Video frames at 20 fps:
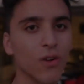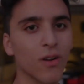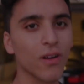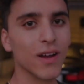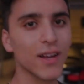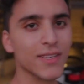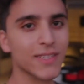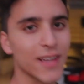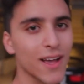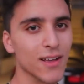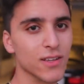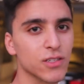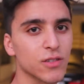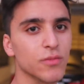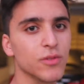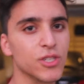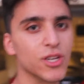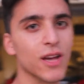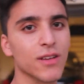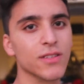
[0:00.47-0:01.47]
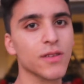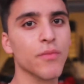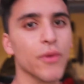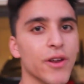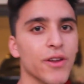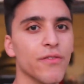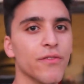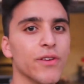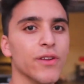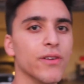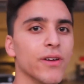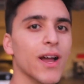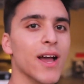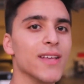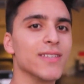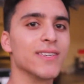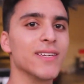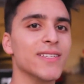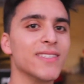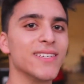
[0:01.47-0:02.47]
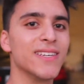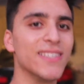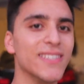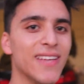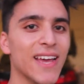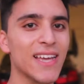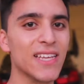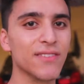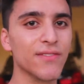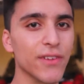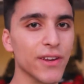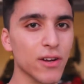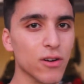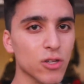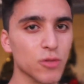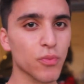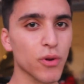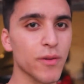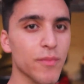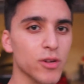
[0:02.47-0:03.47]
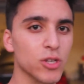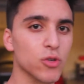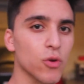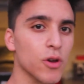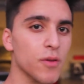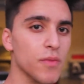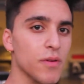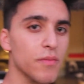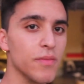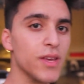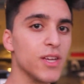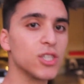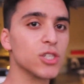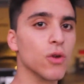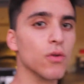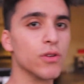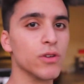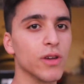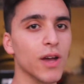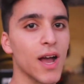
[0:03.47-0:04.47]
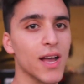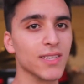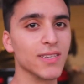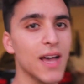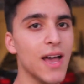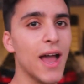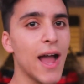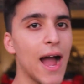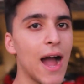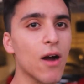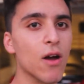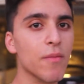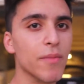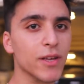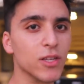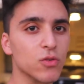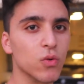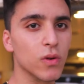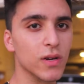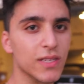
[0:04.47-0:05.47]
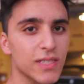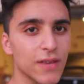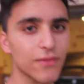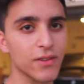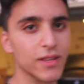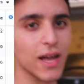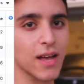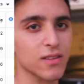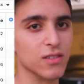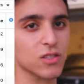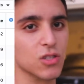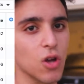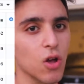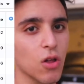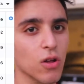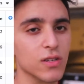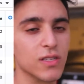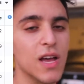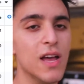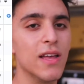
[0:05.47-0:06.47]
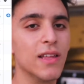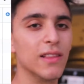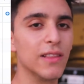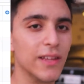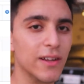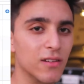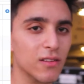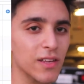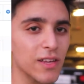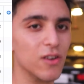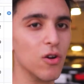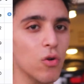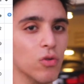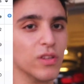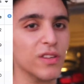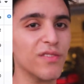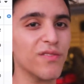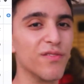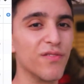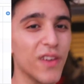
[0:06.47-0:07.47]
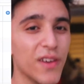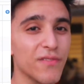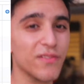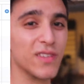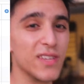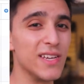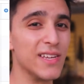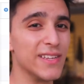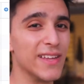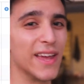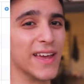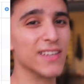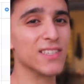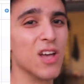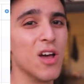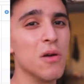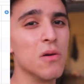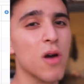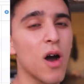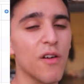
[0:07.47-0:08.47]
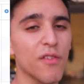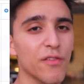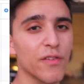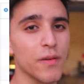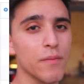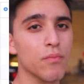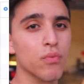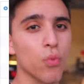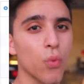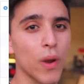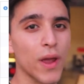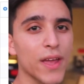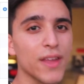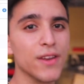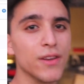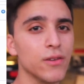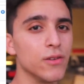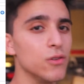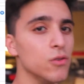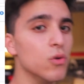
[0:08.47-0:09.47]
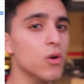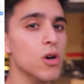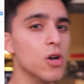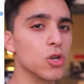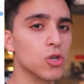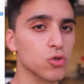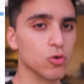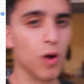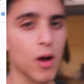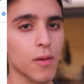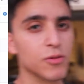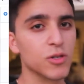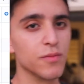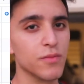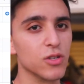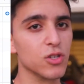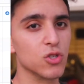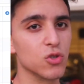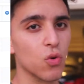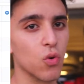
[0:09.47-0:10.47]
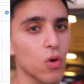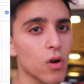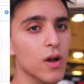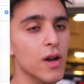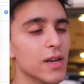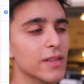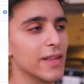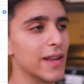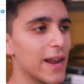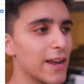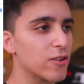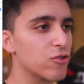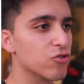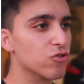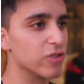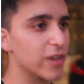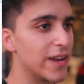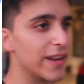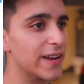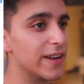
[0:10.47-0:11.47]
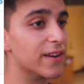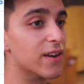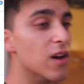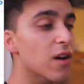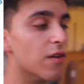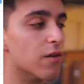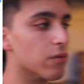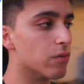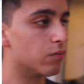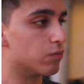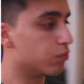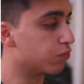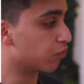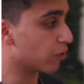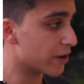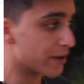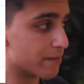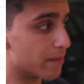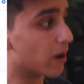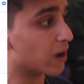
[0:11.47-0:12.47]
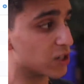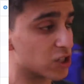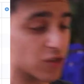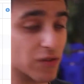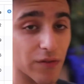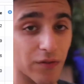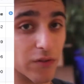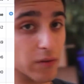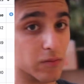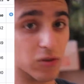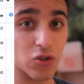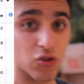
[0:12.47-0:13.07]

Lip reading: going on, guys? Cass coming to you guys with a brand new video, guys. And today's video is pretty much going to be me showing you guys how I made $27,000 literally in only 15 days off of a brand new dropshipping store that I created pretty much from